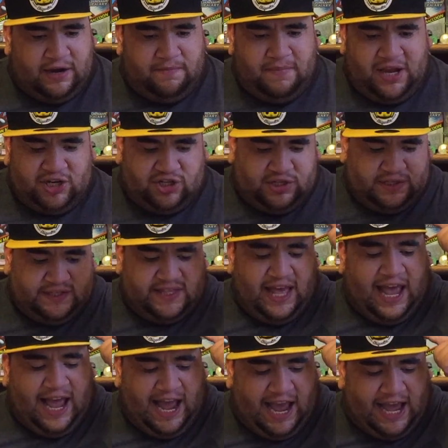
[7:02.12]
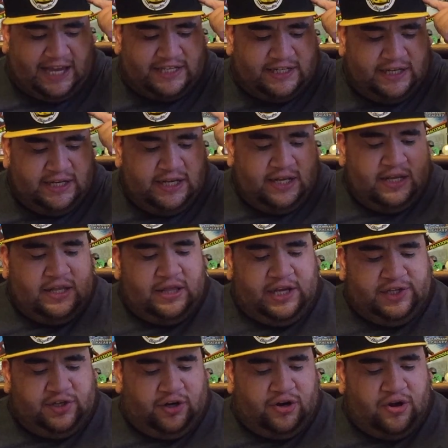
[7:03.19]
it mentions the hat.
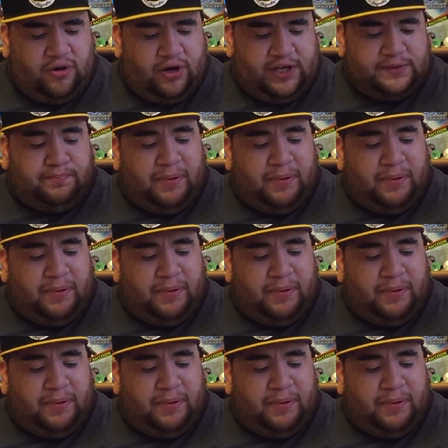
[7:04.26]
These are known as